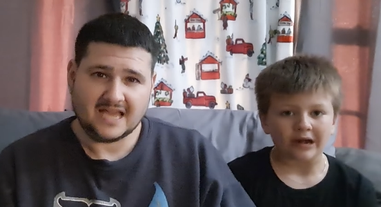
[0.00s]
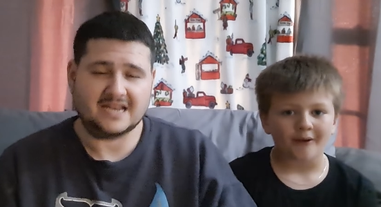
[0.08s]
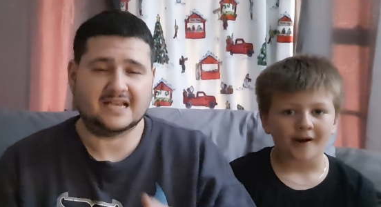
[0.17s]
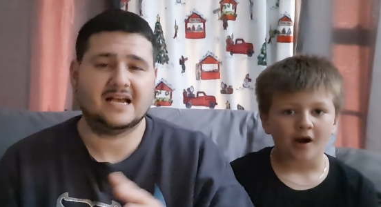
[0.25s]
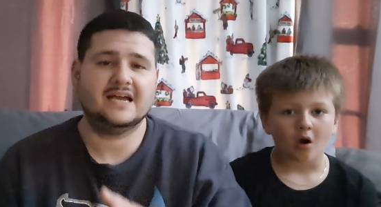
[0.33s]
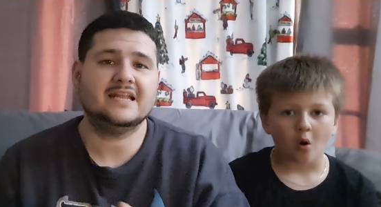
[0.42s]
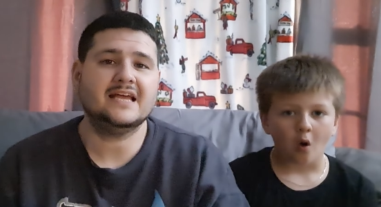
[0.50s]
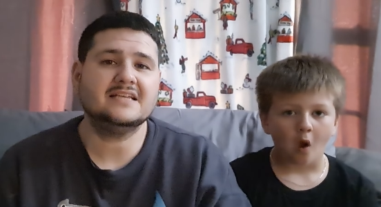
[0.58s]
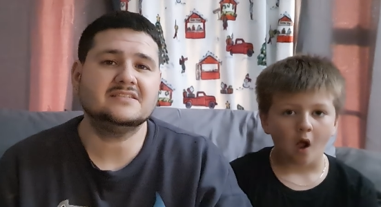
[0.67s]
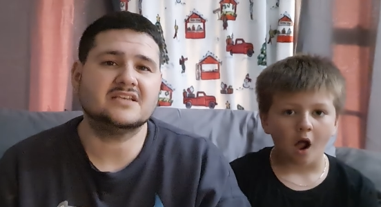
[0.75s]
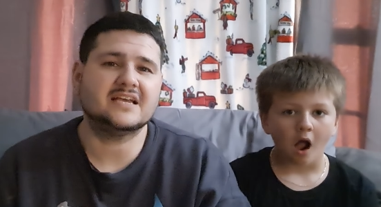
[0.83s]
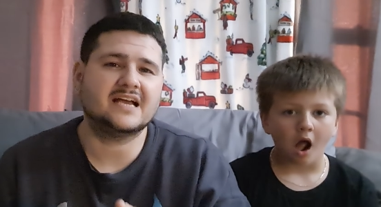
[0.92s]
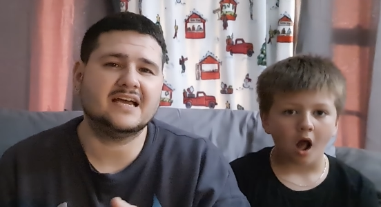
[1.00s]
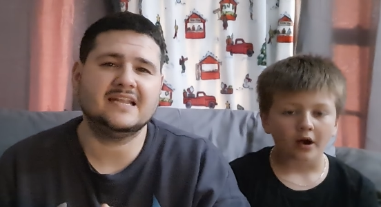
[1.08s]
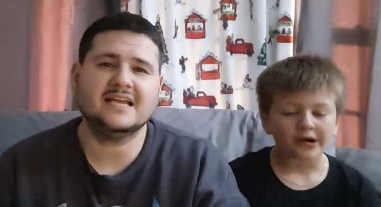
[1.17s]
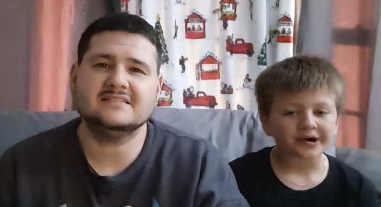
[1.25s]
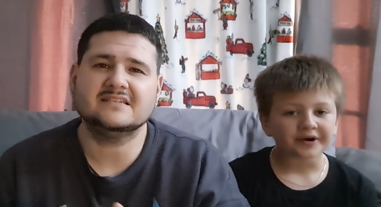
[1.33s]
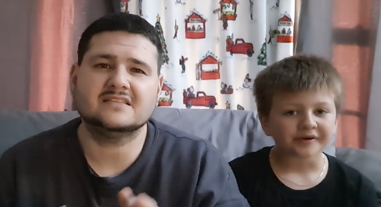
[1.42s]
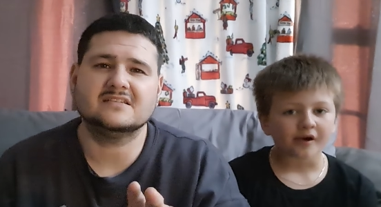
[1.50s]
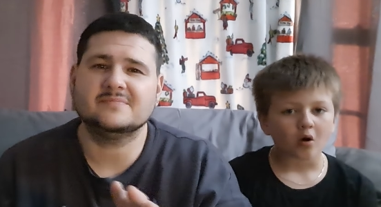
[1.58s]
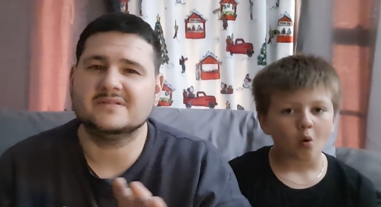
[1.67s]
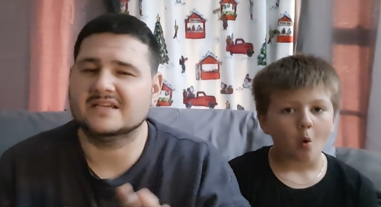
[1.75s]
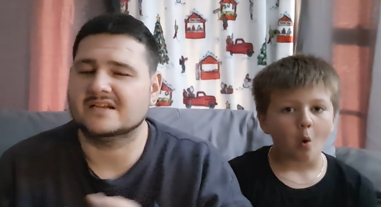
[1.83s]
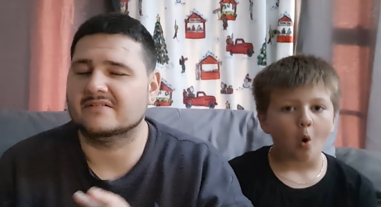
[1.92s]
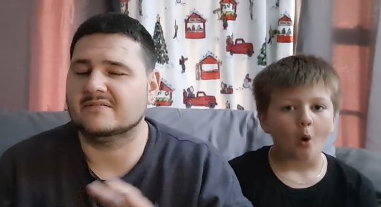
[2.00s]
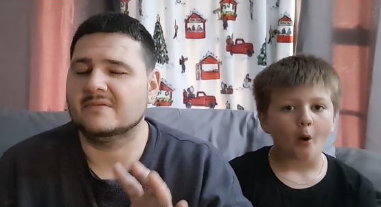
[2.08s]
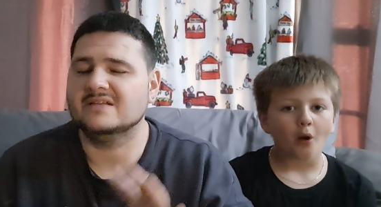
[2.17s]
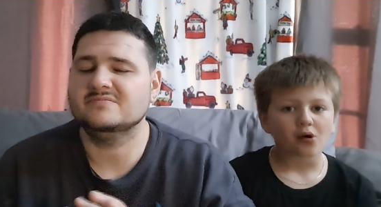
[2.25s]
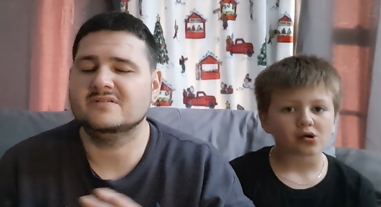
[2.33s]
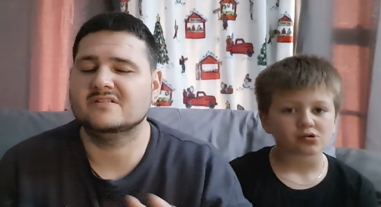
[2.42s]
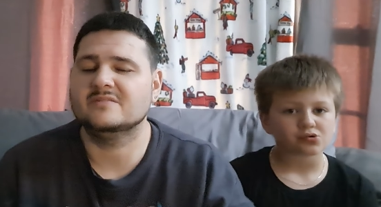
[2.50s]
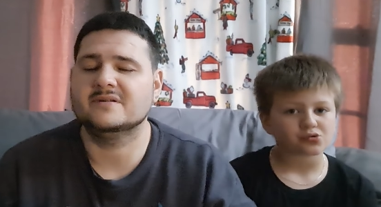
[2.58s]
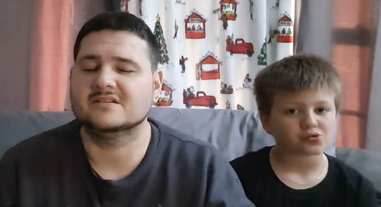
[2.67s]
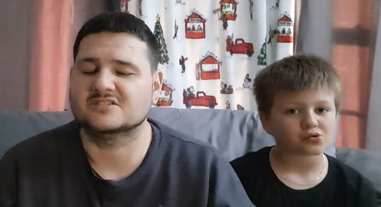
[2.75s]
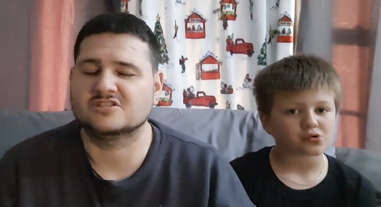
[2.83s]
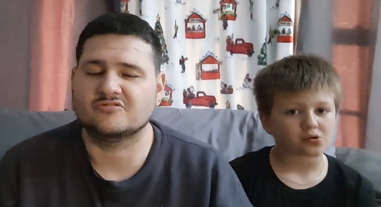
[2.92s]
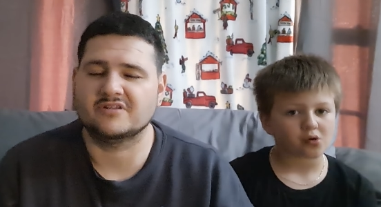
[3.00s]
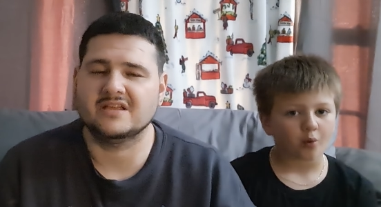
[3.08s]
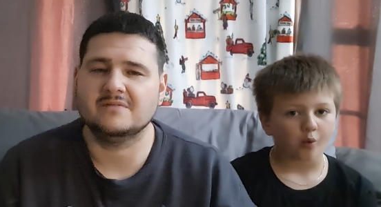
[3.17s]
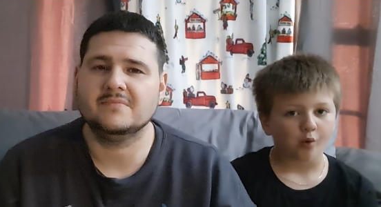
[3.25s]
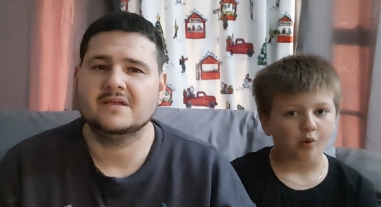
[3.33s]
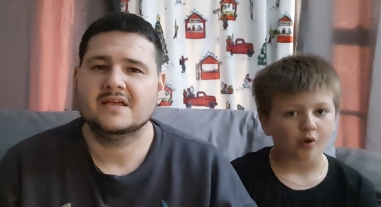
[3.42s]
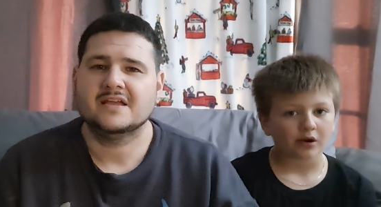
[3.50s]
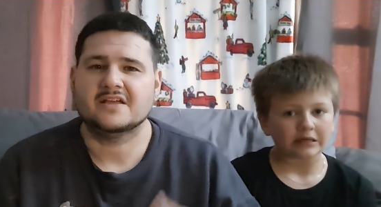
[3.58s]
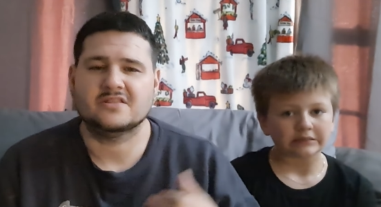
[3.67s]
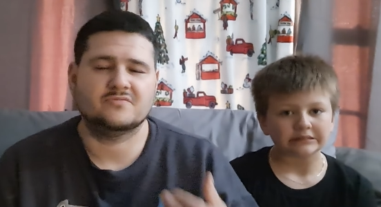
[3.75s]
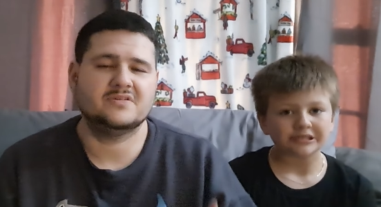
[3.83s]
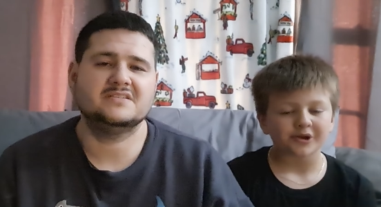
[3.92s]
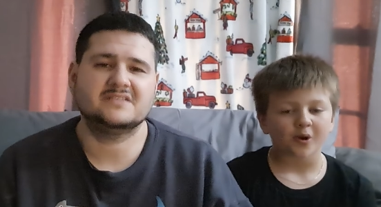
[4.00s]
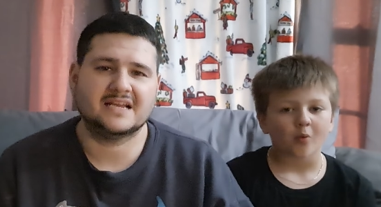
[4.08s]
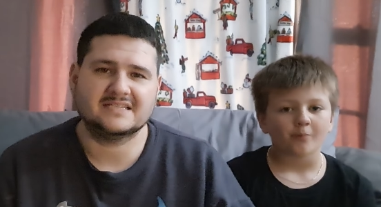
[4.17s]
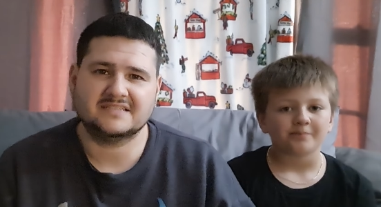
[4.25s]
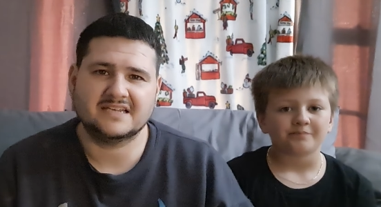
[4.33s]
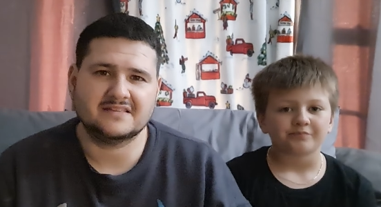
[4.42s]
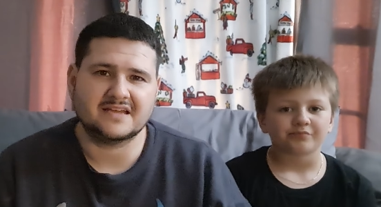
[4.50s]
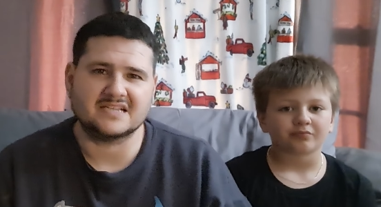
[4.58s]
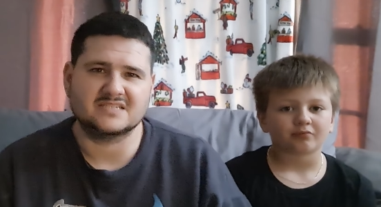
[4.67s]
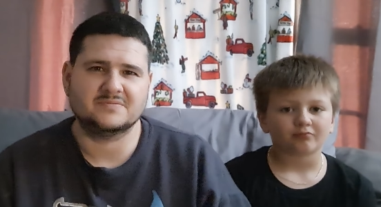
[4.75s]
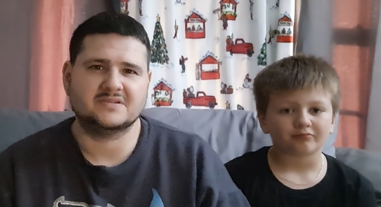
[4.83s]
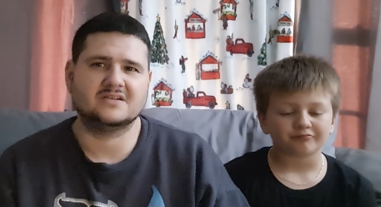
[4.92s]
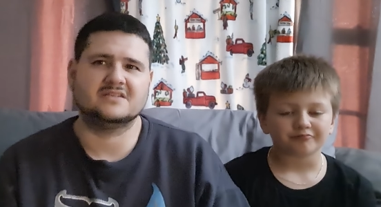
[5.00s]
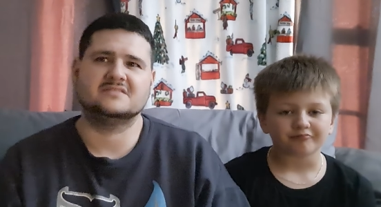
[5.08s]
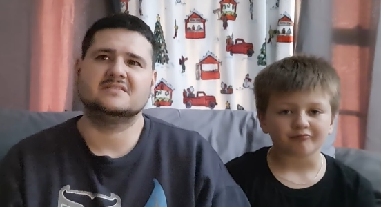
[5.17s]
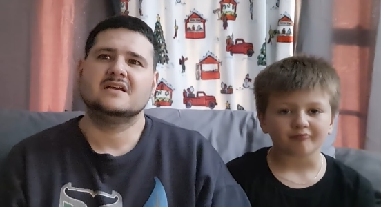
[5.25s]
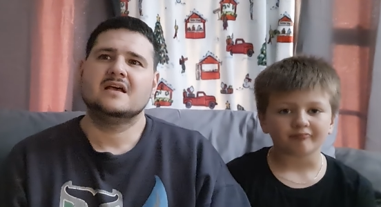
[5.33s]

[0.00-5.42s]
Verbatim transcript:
Speaker 1: And it kind of has a, it kind of has like a little bit like a, reminds me a little bit of Scream. And the reason I say that is because